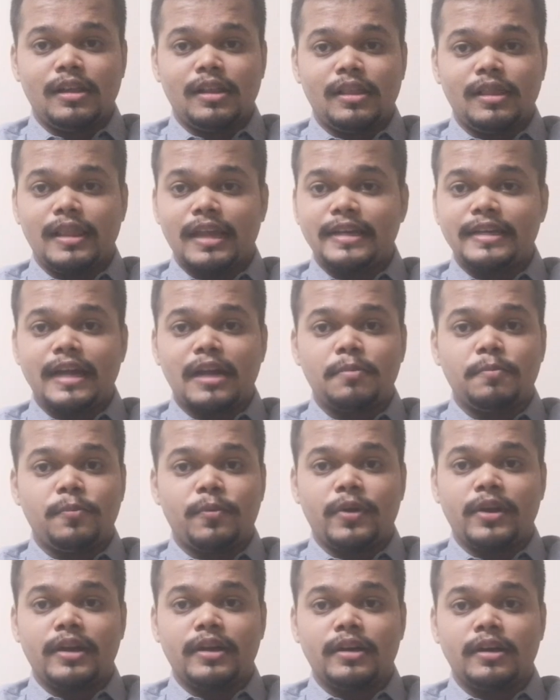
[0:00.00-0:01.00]
Let our
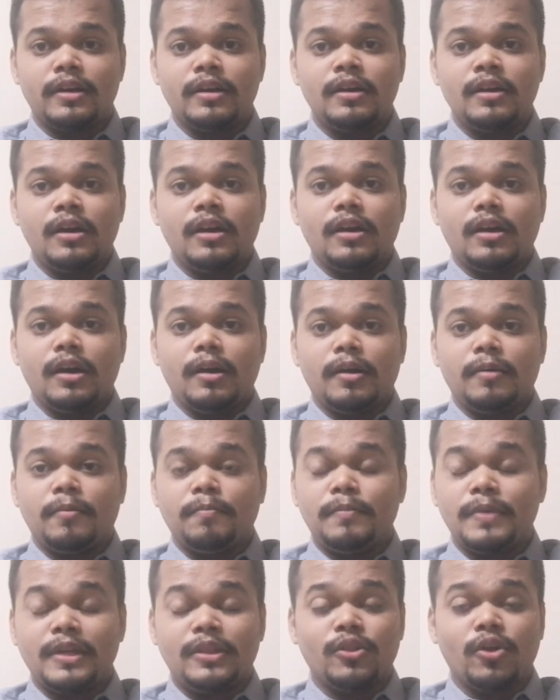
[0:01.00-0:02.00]
prayer
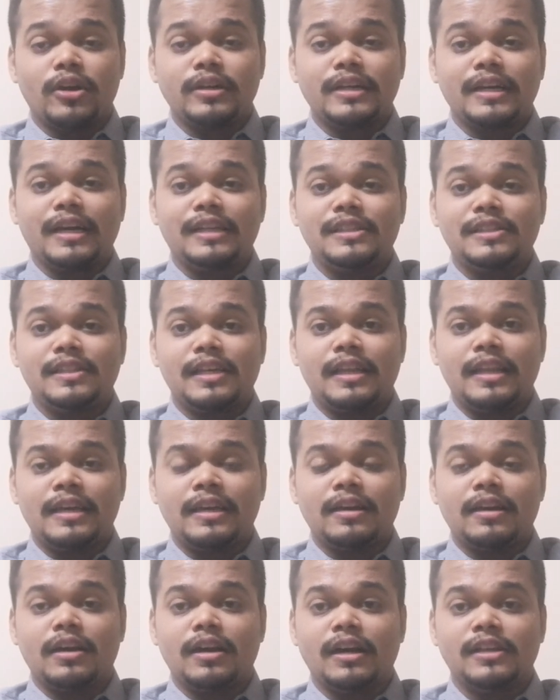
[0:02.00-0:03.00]
be not
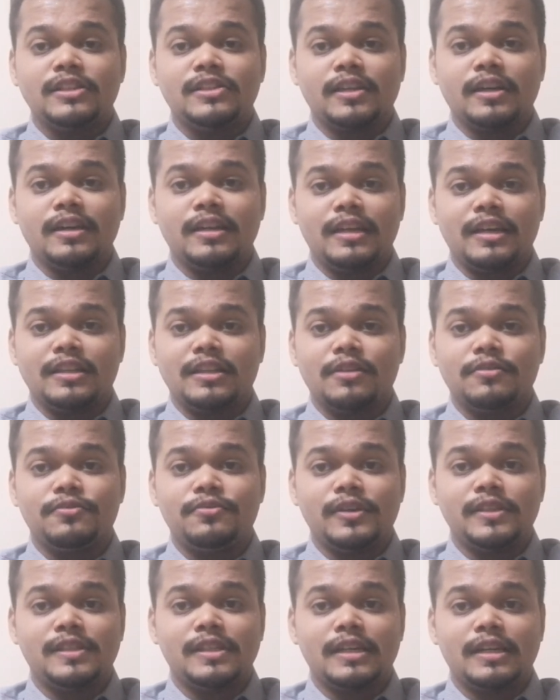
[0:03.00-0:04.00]
concerning the
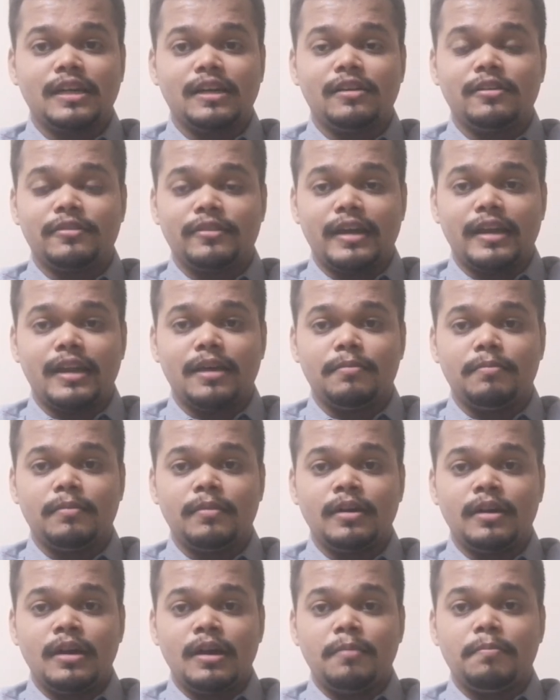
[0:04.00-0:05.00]
physical
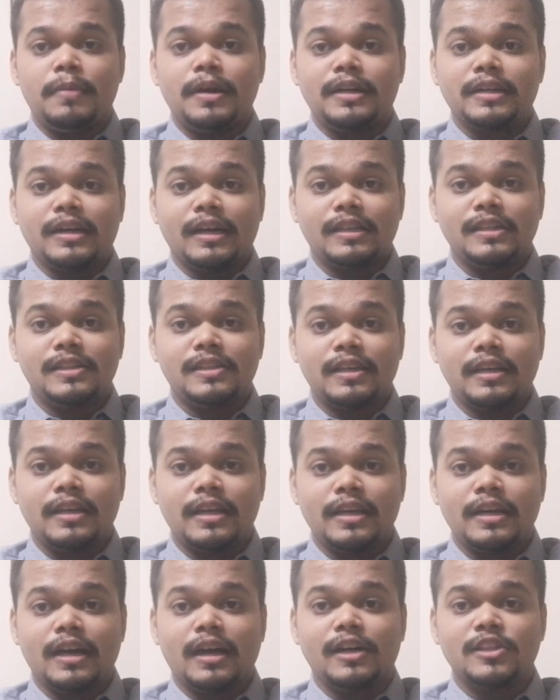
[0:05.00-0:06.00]
realm, but
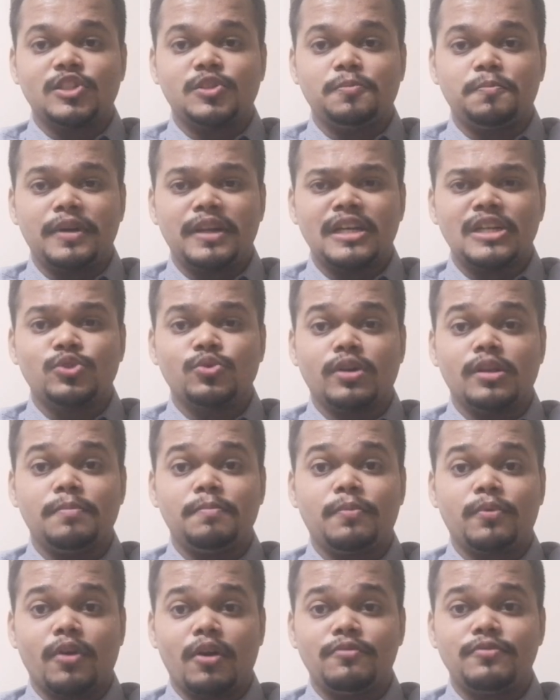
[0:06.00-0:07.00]
concerning a
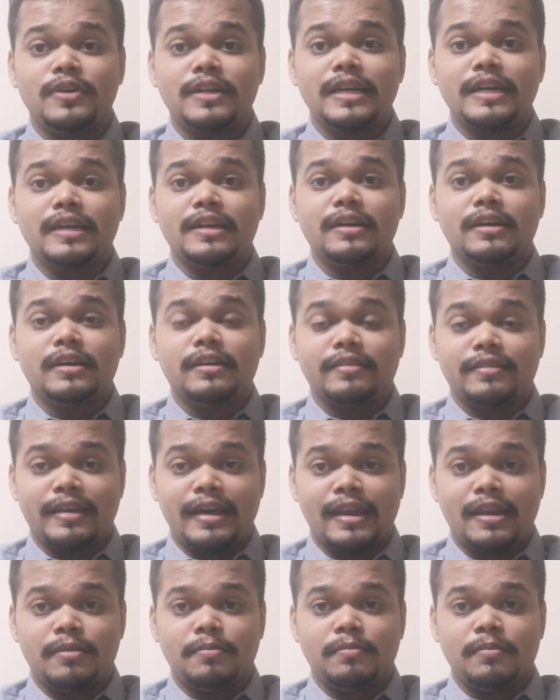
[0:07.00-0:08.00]
spiritual prophetic
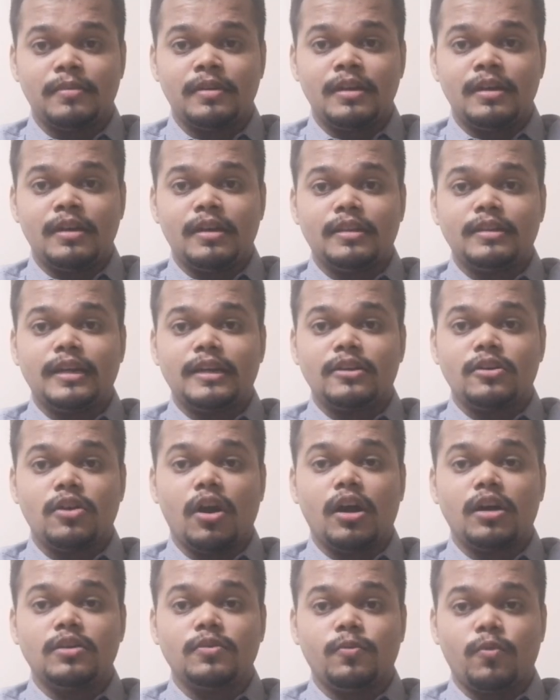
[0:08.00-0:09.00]
realm that
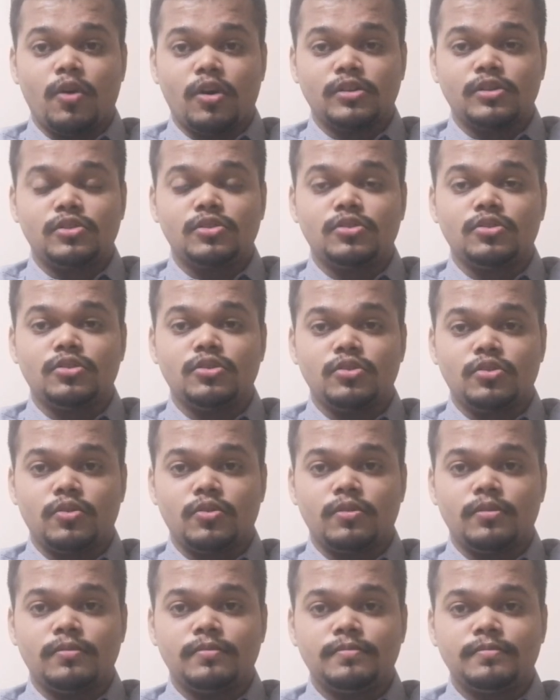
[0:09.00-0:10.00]
God wants to
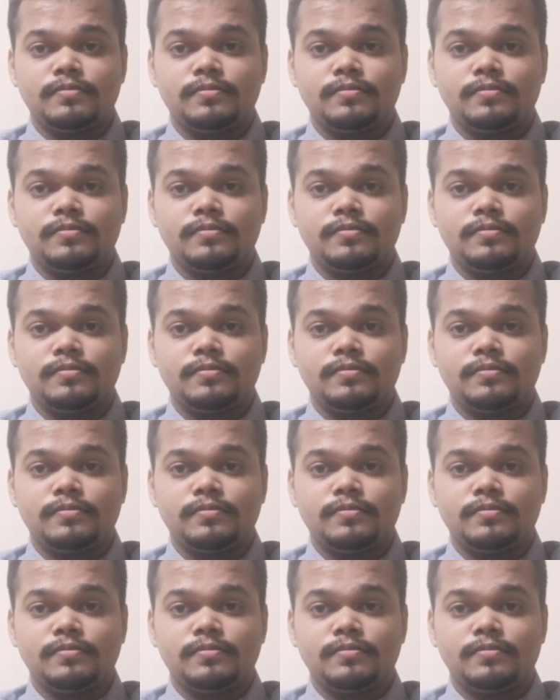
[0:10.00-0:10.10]
do.